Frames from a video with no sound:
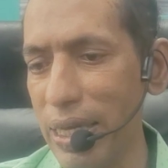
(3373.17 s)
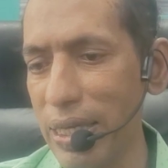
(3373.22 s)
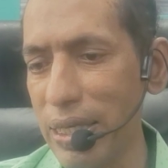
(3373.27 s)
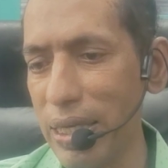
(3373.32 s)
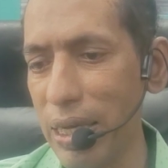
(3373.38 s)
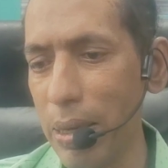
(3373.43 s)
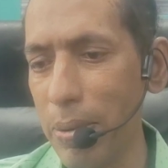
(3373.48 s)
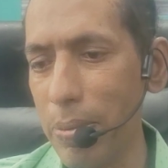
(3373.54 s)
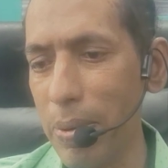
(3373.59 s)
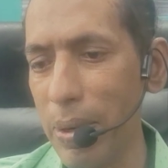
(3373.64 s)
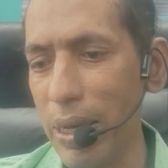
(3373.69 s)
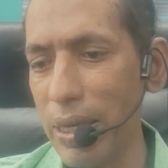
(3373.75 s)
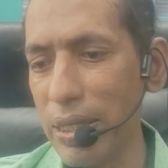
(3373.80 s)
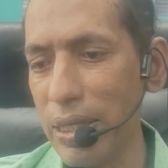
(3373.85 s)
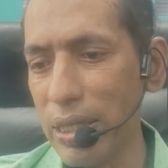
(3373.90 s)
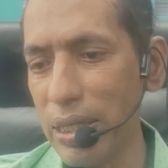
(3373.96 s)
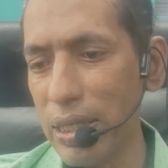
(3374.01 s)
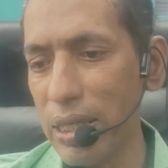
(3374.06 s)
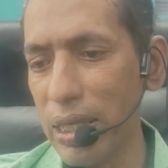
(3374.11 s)

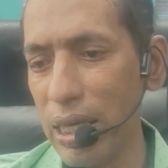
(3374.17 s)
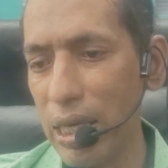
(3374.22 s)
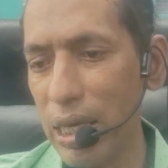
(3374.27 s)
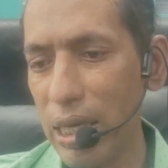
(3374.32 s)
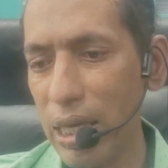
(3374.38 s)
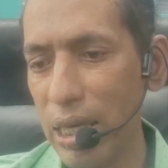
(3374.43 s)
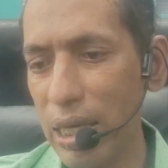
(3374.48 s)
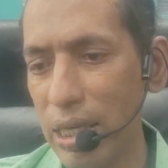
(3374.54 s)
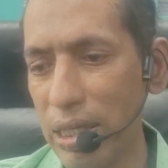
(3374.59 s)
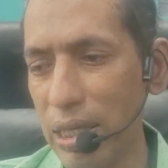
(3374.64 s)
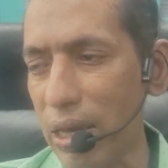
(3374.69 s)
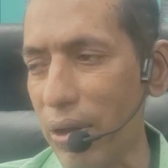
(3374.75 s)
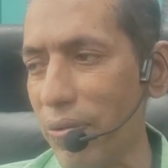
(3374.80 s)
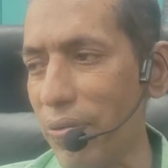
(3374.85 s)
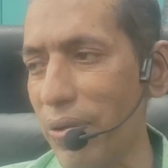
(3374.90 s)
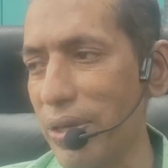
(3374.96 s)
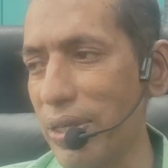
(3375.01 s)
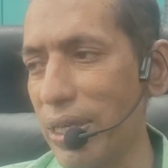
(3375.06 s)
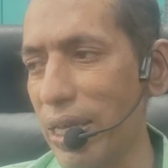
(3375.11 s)
replace
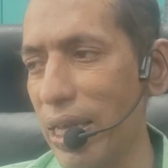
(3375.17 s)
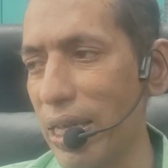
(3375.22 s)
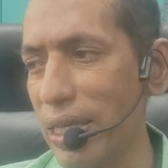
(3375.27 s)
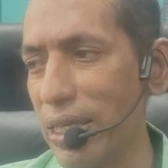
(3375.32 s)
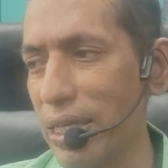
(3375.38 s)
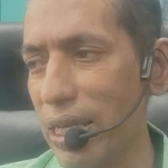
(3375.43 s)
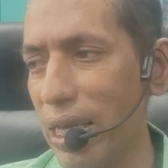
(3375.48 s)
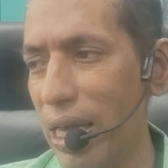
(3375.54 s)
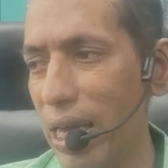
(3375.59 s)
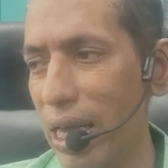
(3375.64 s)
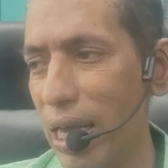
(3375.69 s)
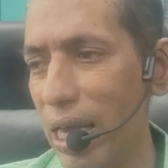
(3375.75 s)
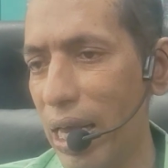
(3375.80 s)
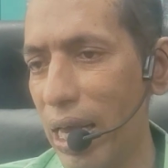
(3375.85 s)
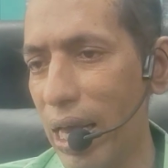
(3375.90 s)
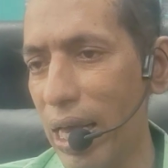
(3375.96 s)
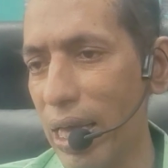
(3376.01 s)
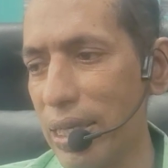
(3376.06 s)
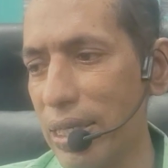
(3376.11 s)
surface cells,
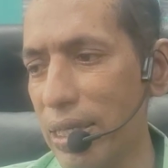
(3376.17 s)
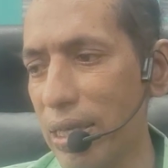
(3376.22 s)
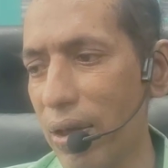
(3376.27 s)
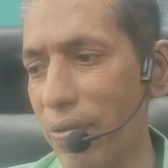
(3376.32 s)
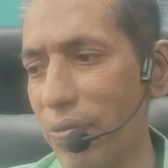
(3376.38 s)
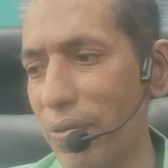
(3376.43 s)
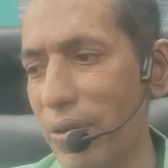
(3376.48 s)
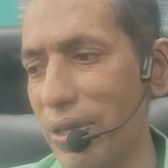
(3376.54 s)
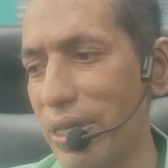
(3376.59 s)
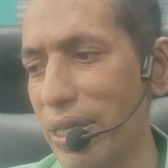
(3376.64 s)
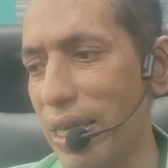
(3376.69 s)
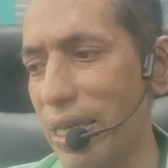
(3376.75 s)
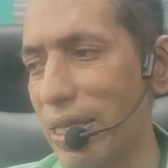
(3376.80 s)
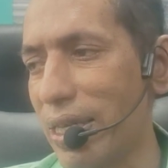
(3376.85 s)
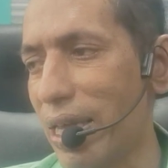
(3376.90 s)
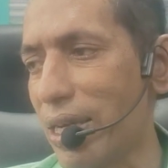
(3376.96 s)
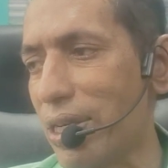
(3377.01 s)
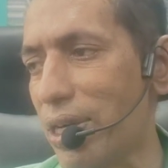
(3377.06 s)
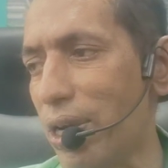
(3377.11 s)
and surface cells
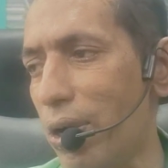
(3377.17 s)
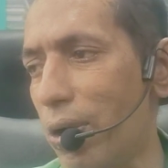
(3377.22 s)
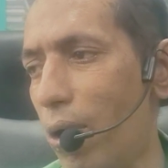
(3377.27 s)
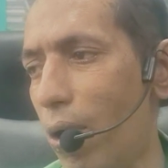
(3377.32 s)
are shed